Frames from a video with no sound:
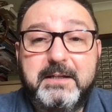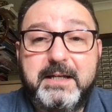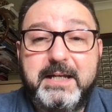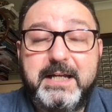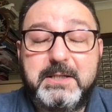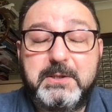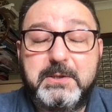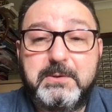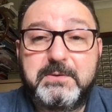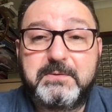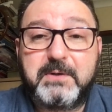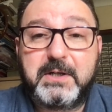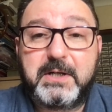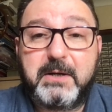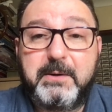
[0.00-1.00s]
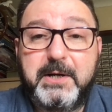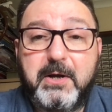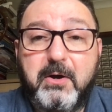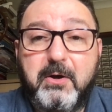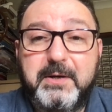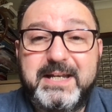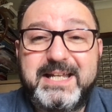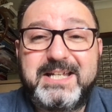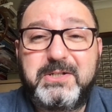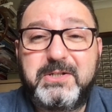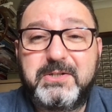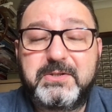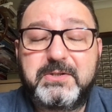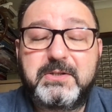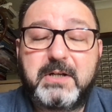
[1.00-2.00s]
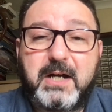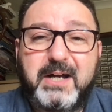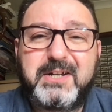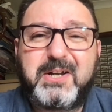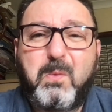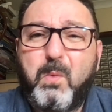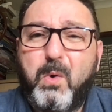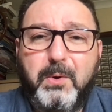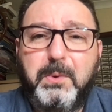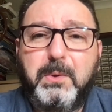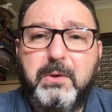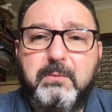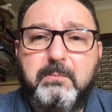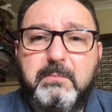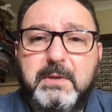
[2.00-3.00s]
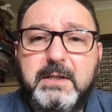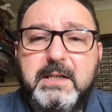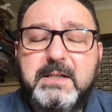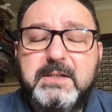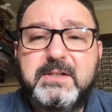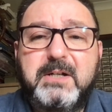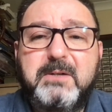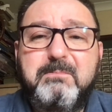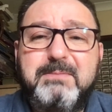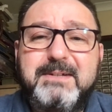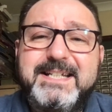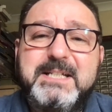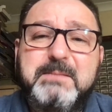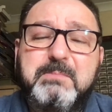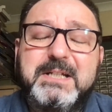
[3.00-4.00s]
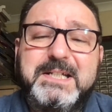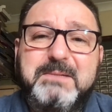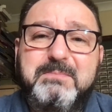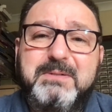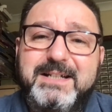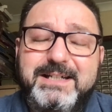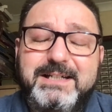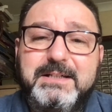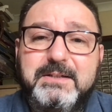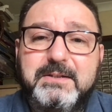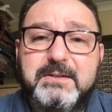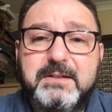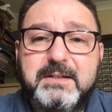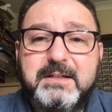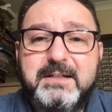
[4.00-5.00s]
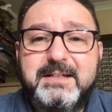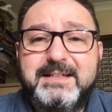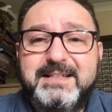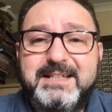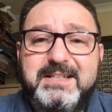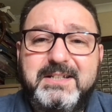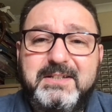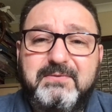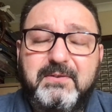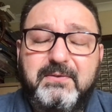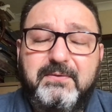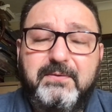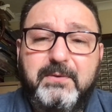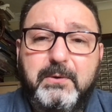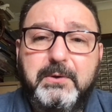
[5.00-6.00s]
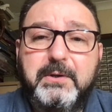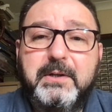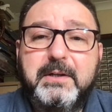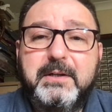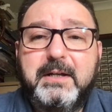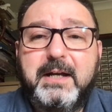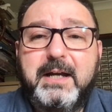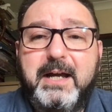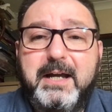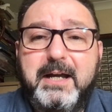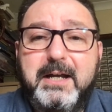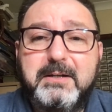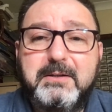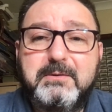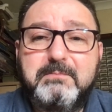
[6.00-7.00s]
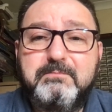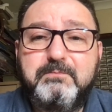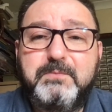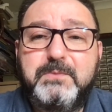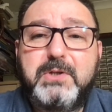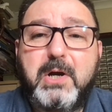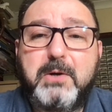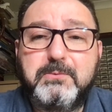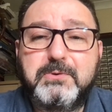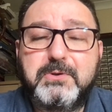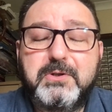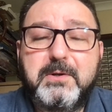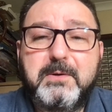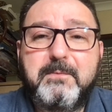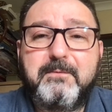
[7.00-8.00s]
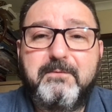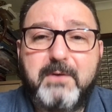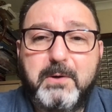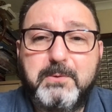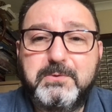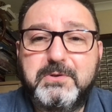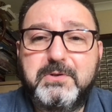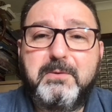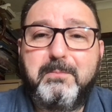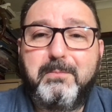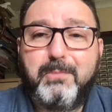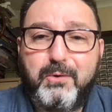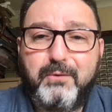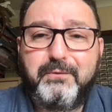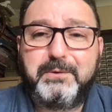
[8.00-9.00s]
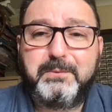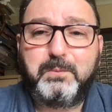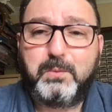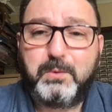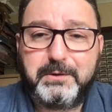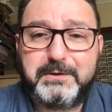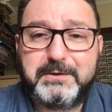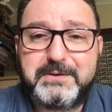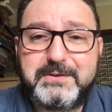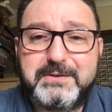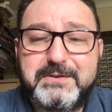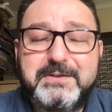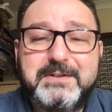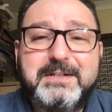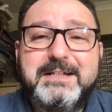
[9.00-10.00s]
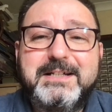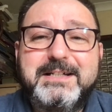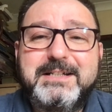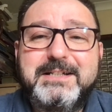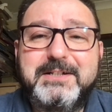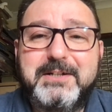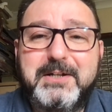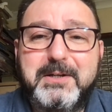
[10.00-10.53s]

issues that are going on. They're just, I don't want them. So please, please, please, this is for fun. Don't vote more than once. You